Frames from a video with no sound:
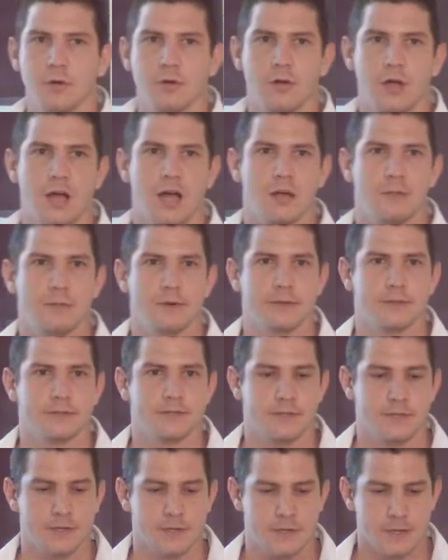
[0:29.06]
product
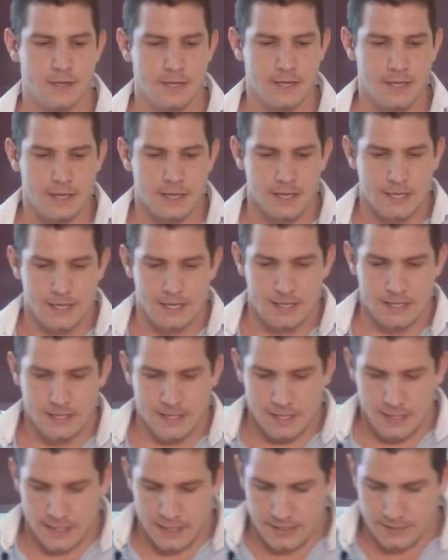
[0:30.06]
hybrids.
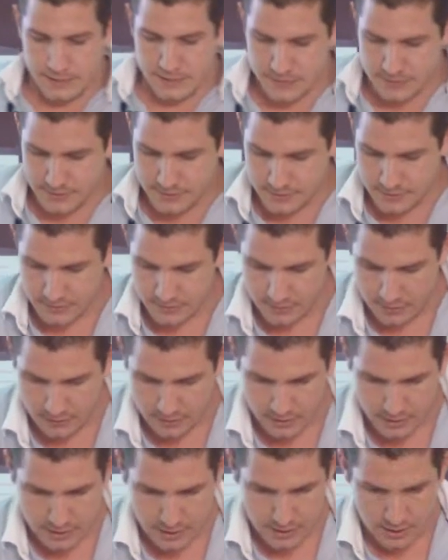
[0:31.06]
This
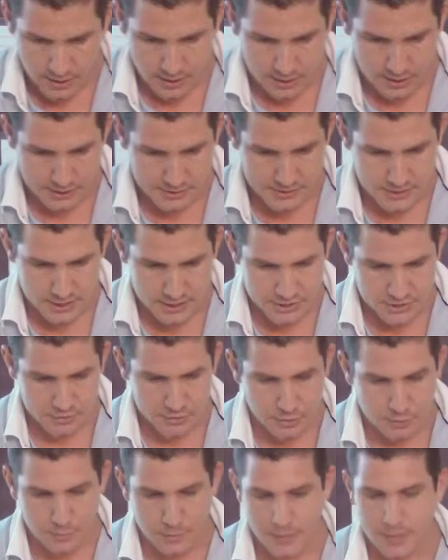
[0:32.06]
uh,
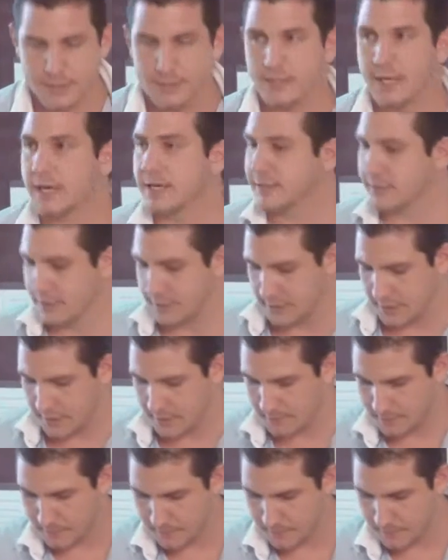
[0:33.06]
research topic started